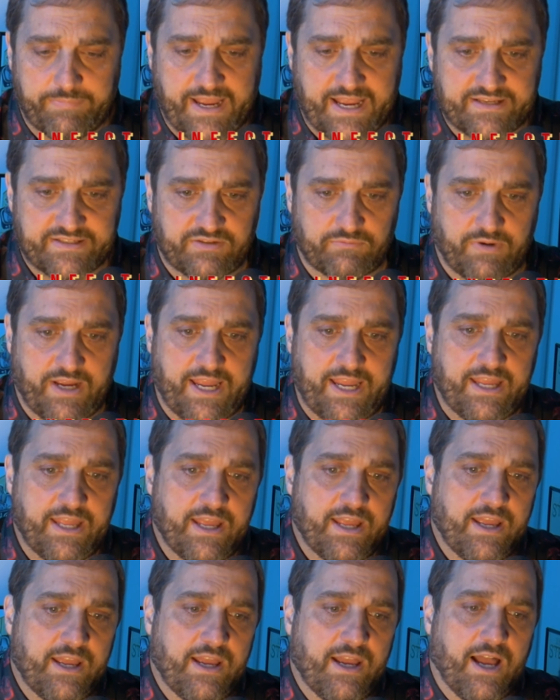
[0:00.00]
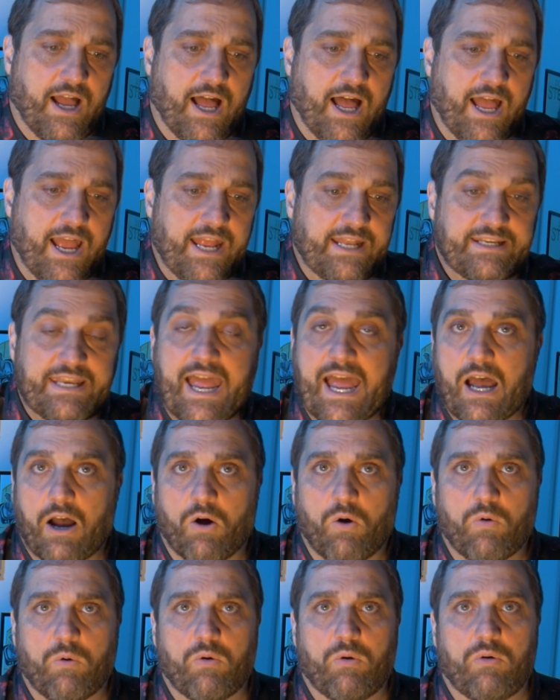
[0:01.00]
passed away. And
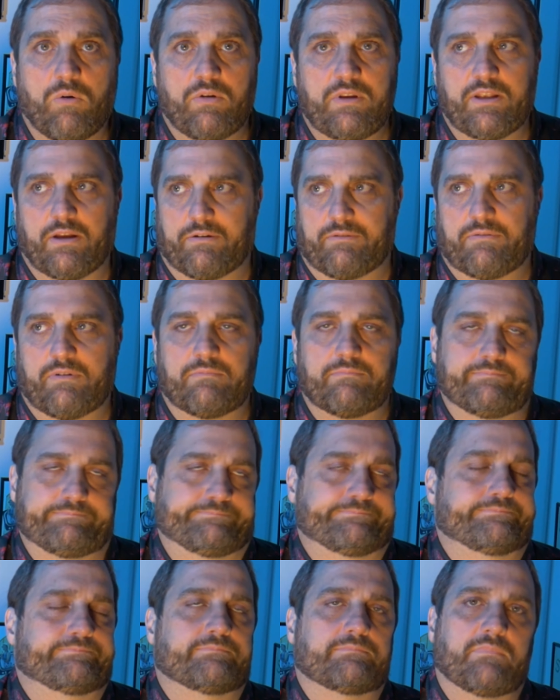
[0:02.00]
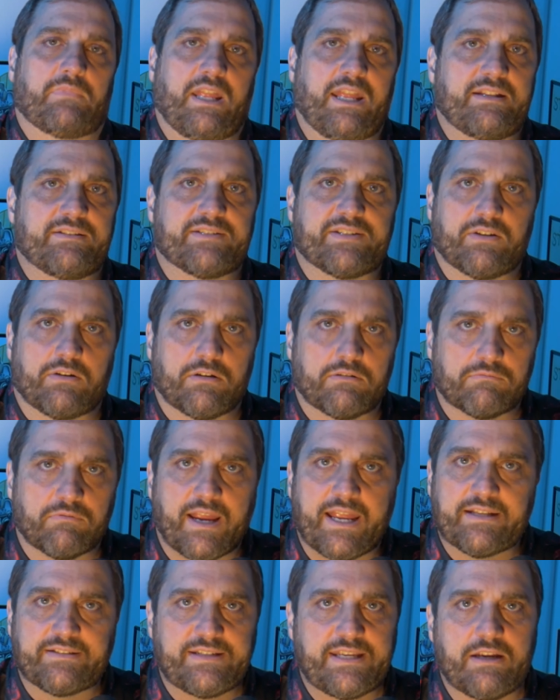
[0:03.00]
now, you know, insert
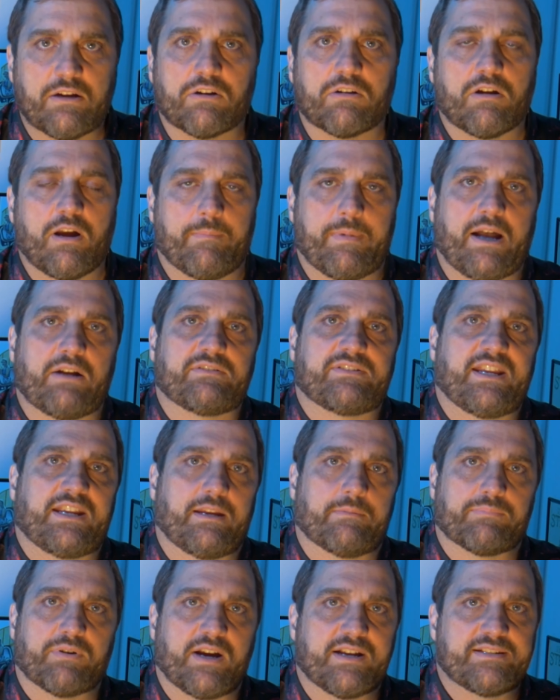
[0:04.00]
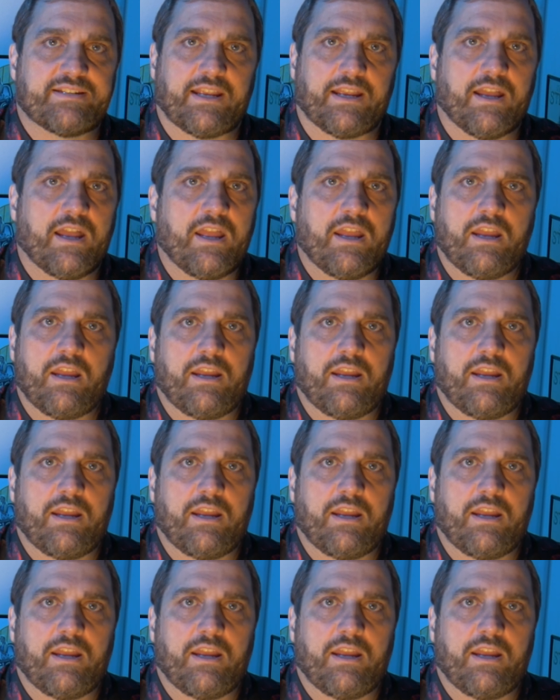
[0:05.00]
rant here about ticket pricing.